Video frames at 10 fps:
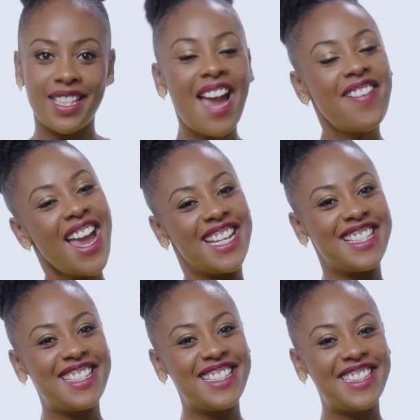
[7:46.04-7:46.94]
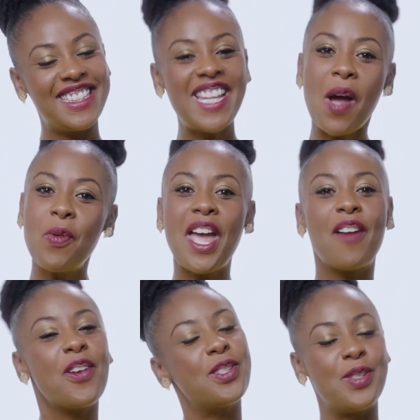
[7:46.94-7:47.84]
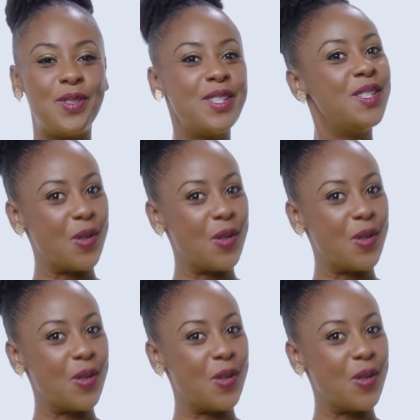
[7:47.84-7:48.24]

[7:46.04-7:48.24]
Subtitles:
All right, now we have our do's and